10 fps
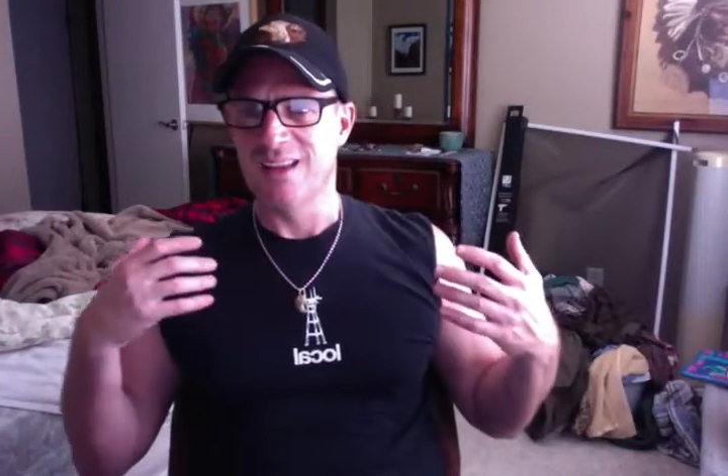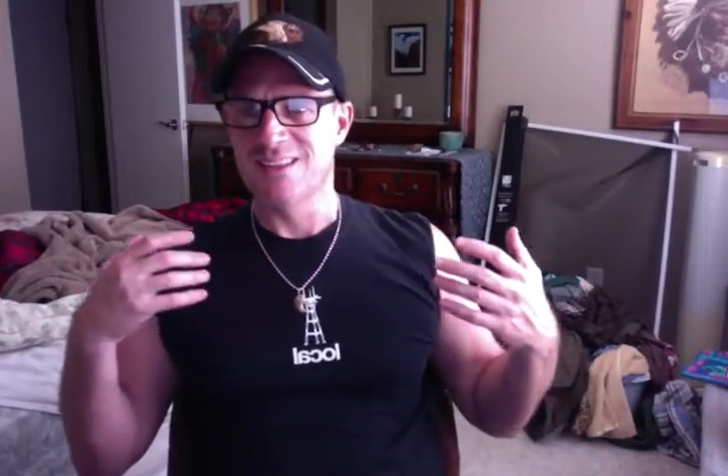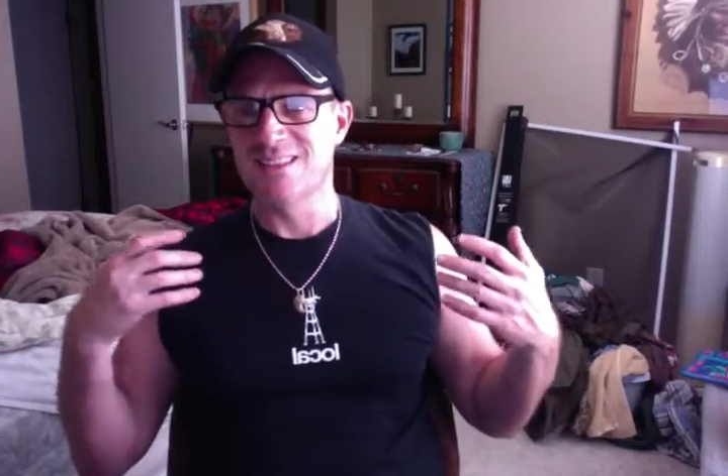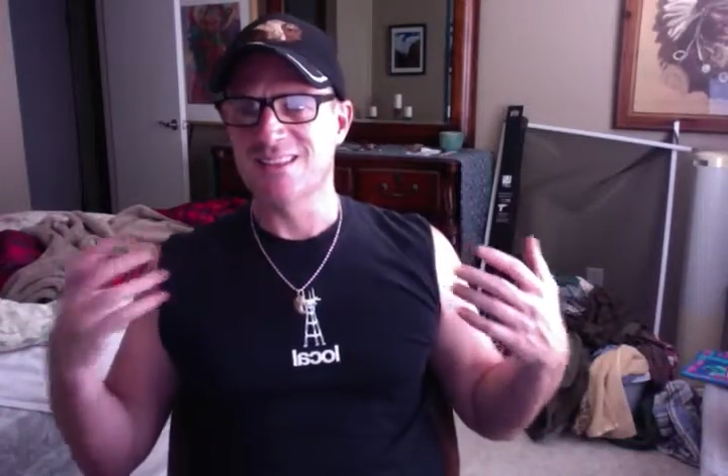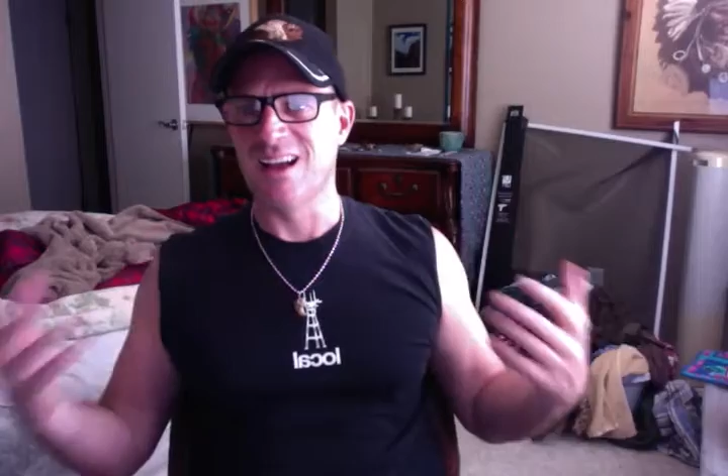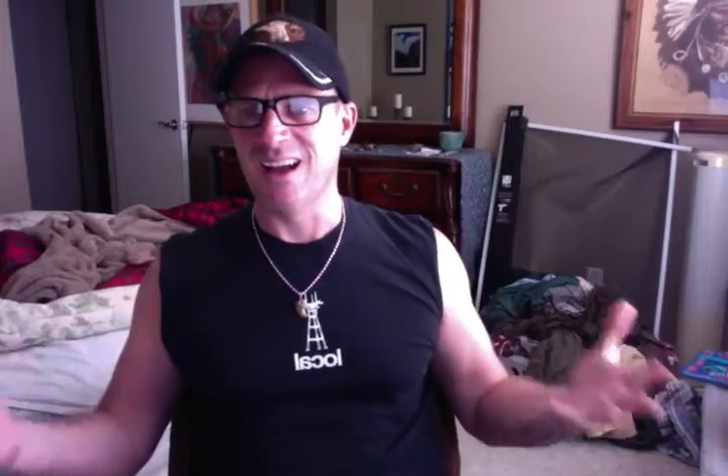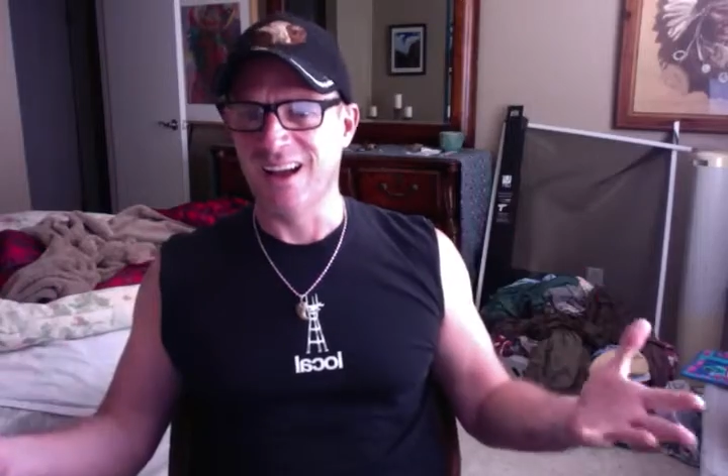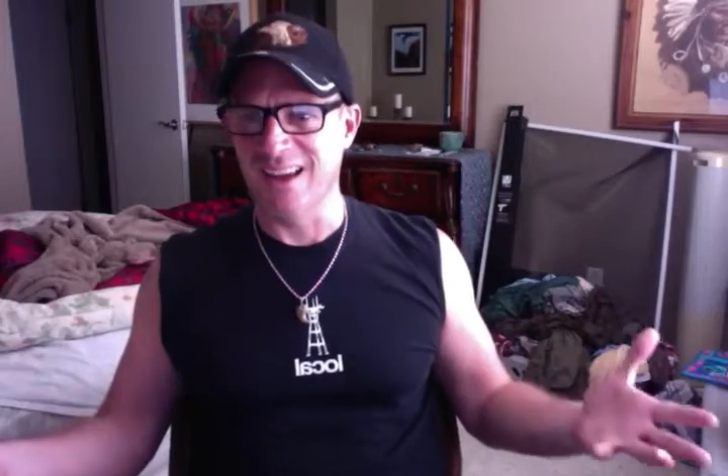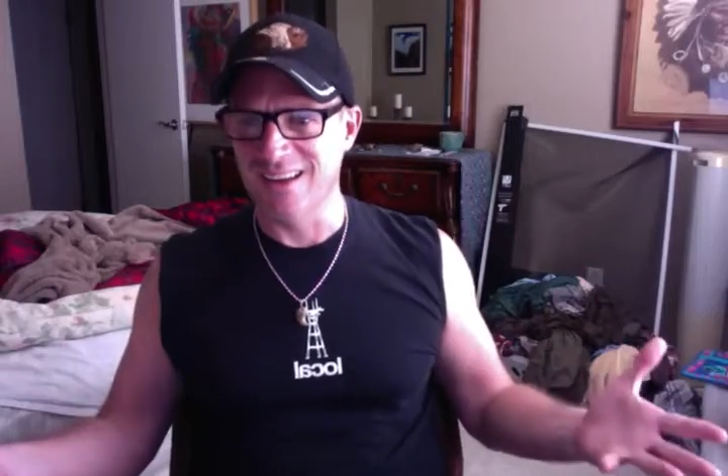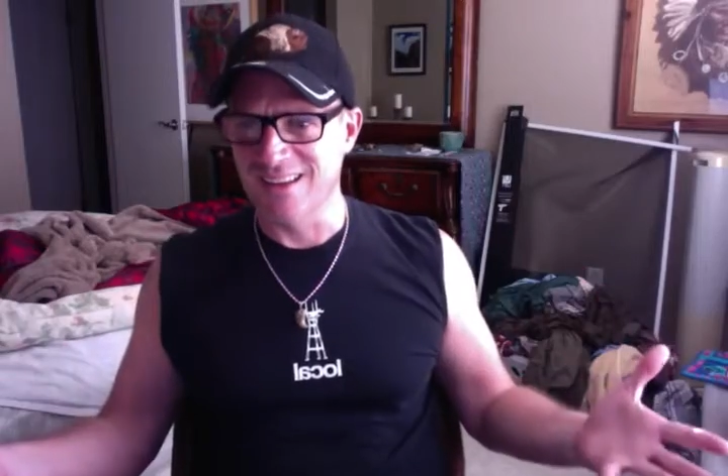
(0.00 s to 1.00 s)

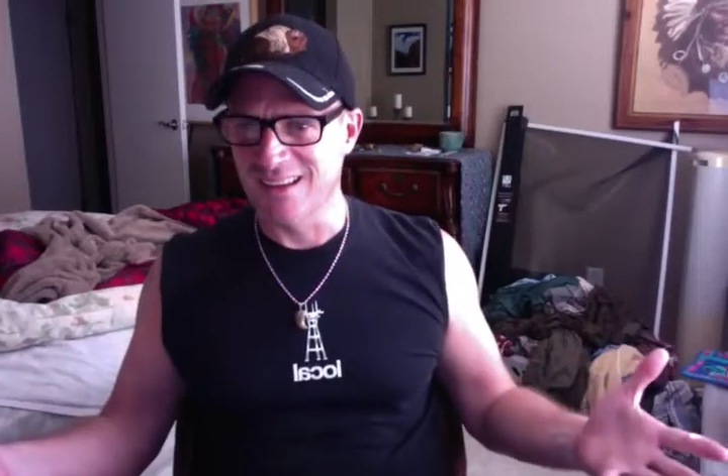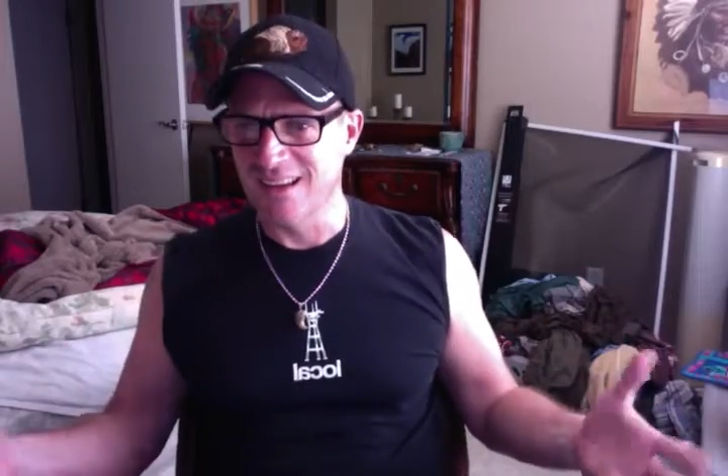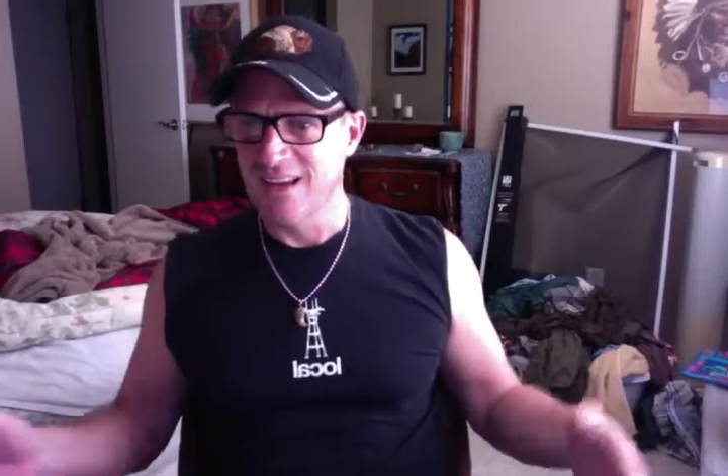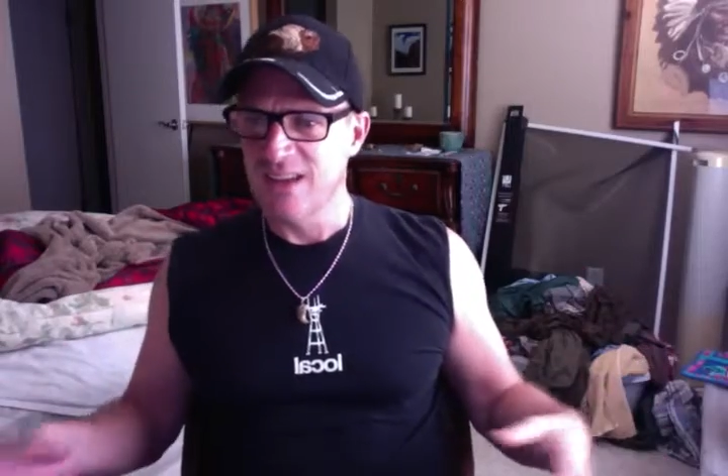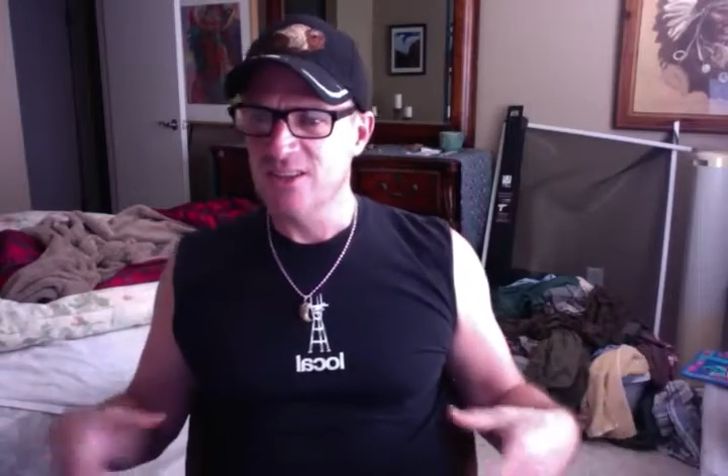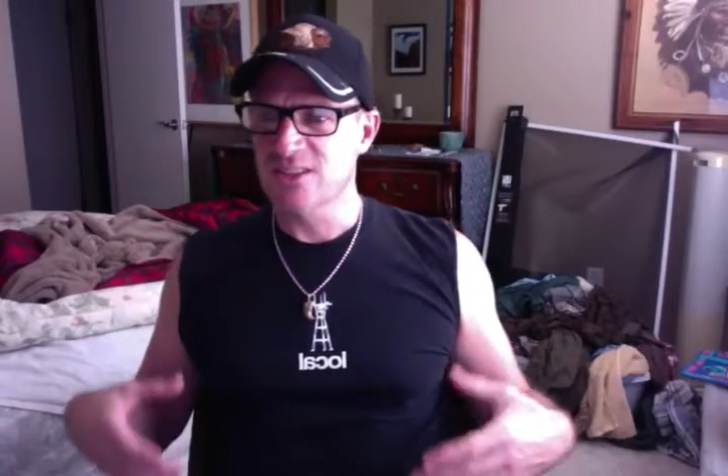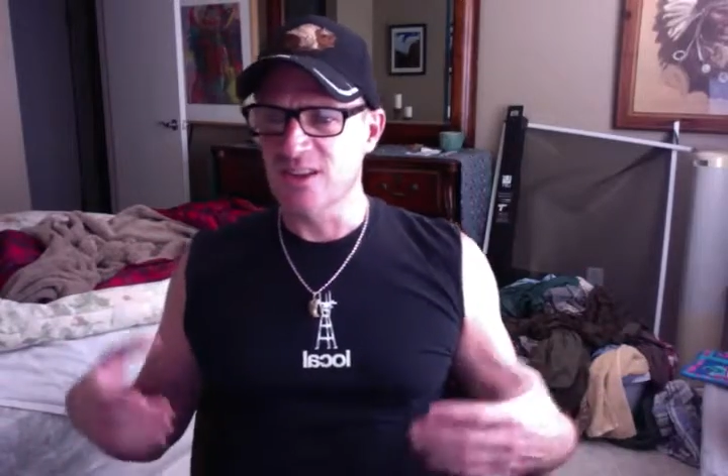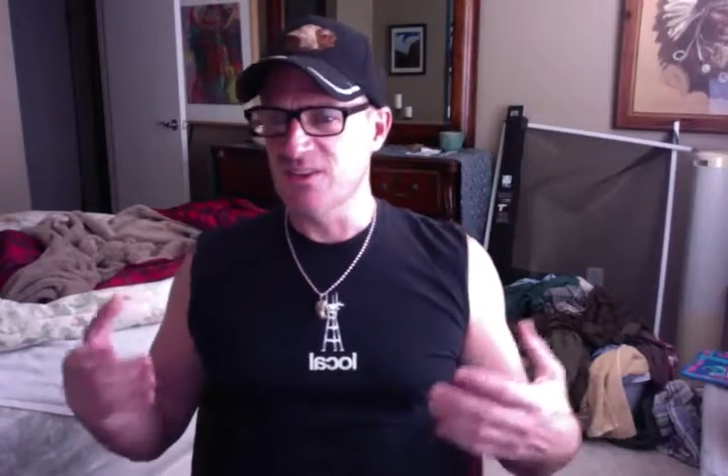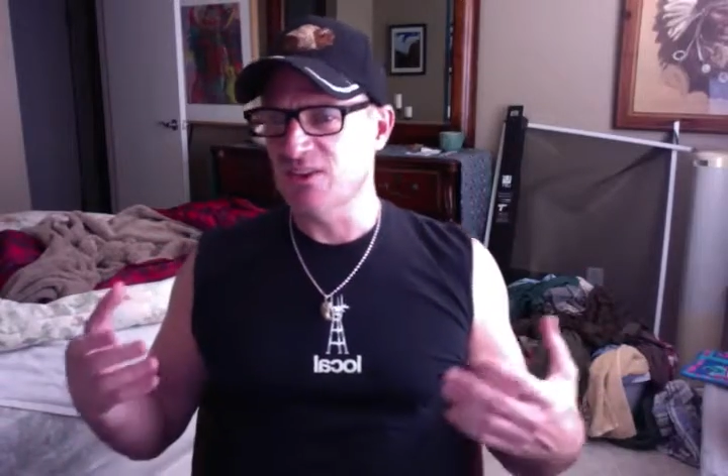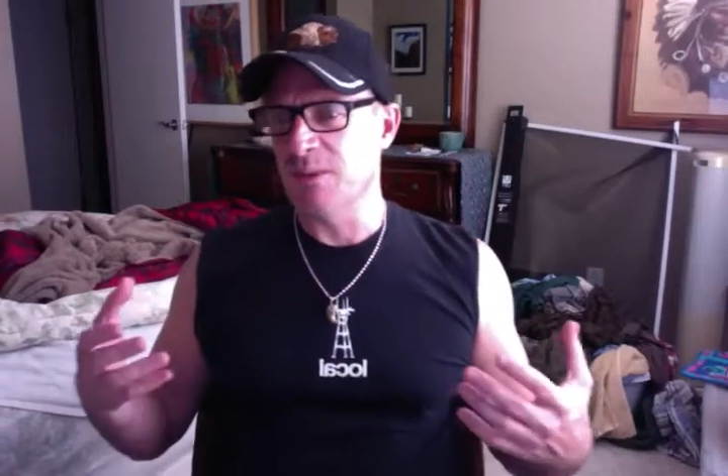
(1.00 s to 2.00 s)
Signed.
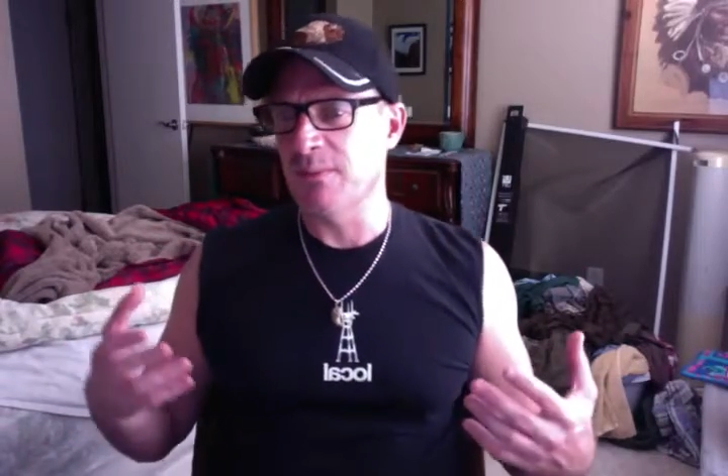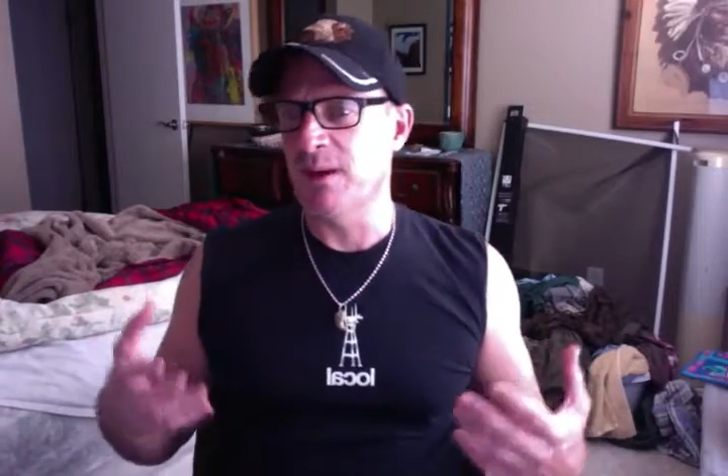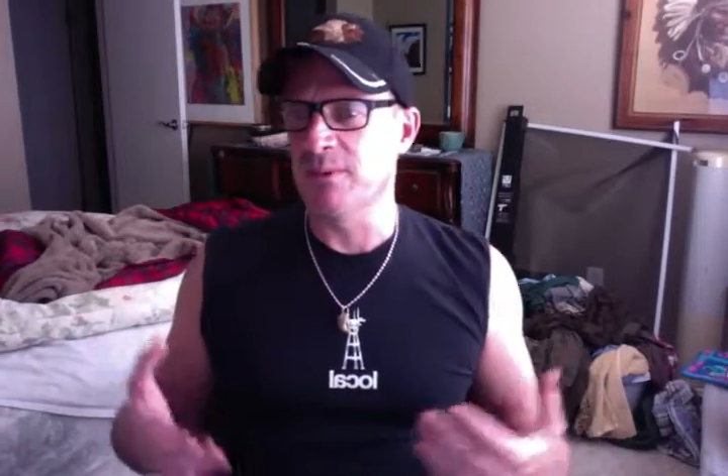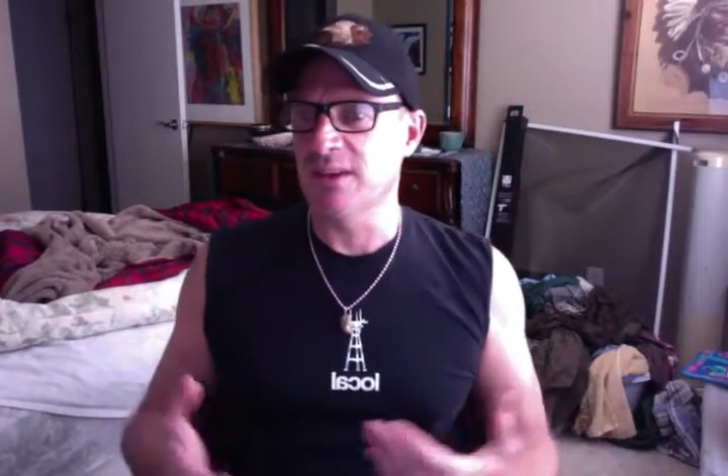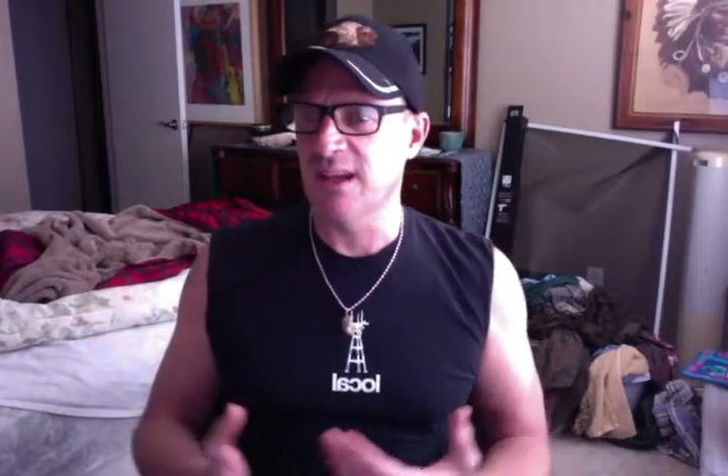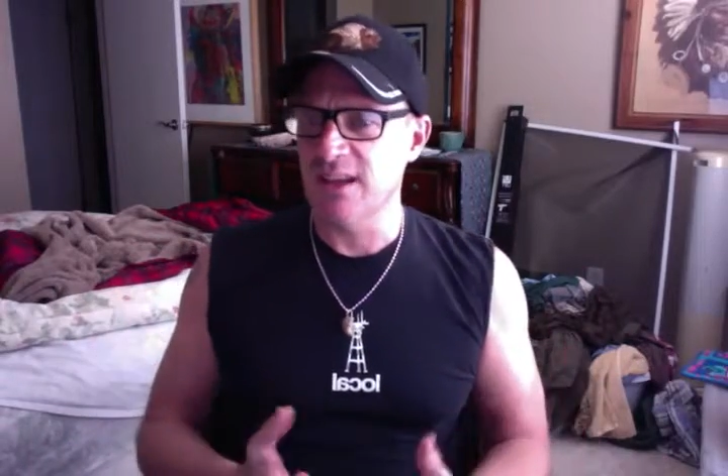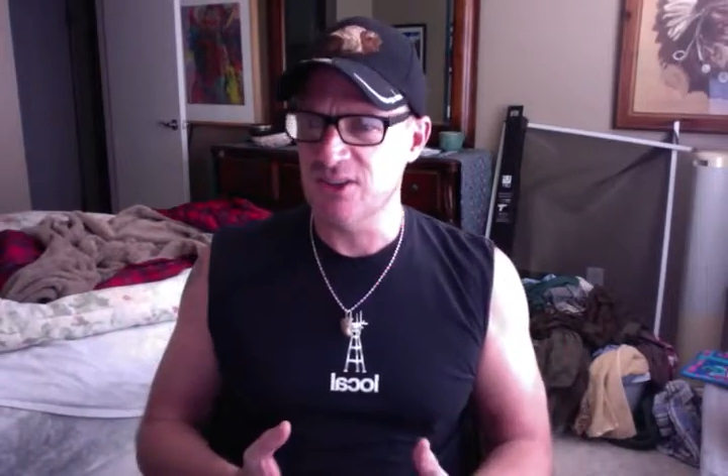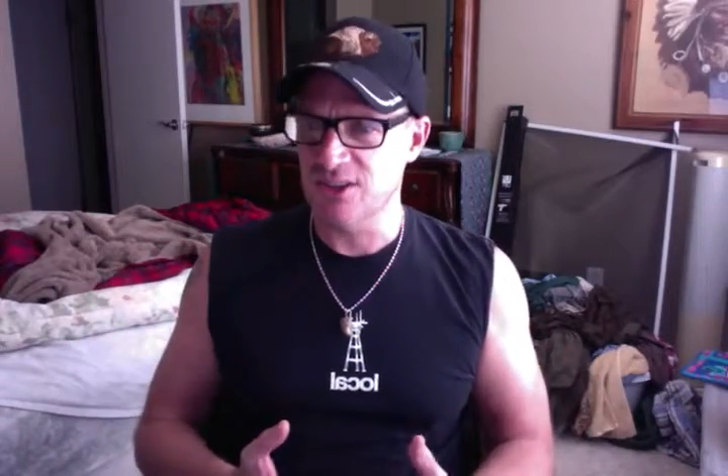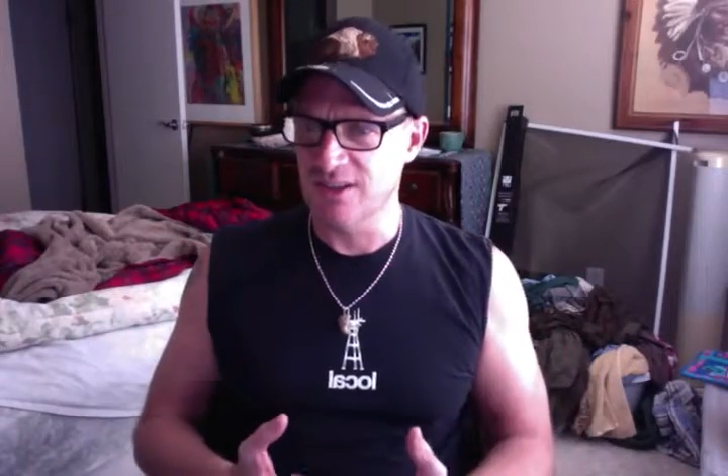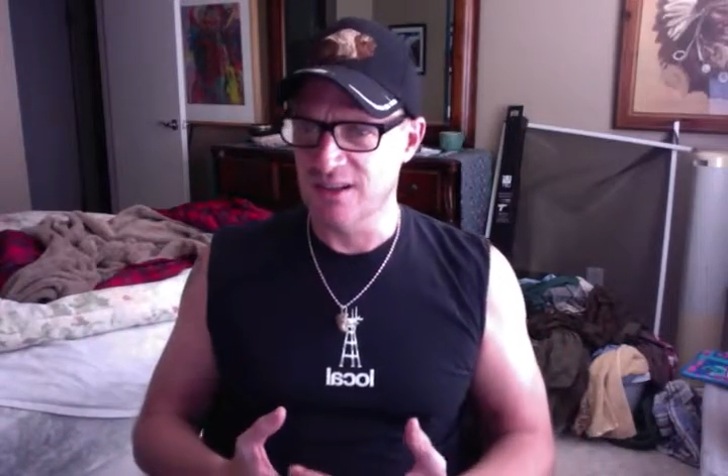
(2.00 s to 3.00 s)
Service by
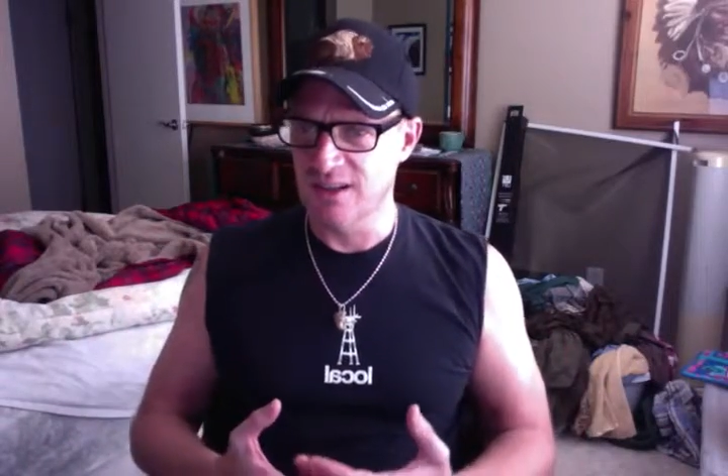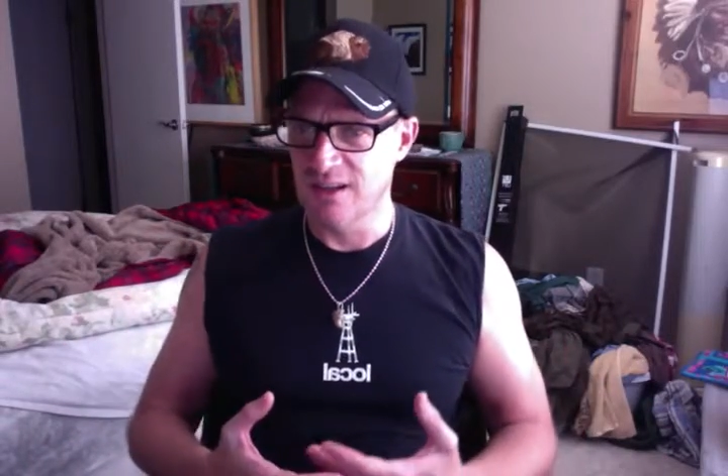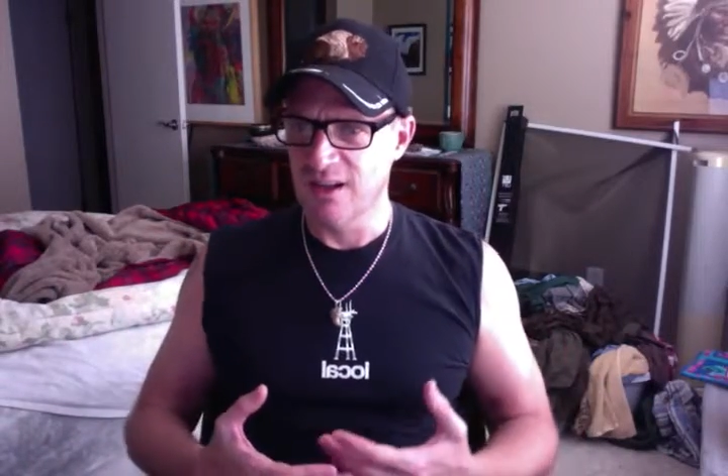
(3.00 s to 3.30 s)
publication.